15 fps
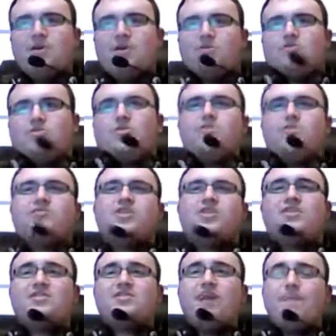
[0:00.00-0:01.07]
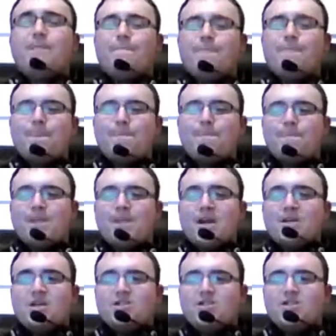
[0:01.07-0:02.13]
or so since then.
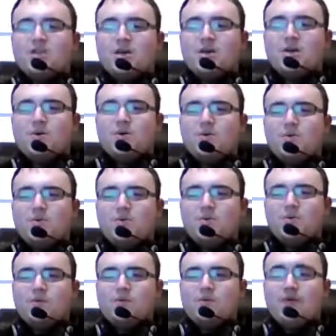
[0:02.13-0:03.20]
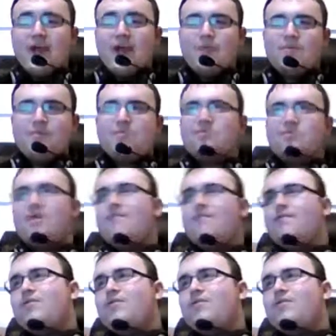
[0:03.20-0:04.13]
So yeah, pretty much then,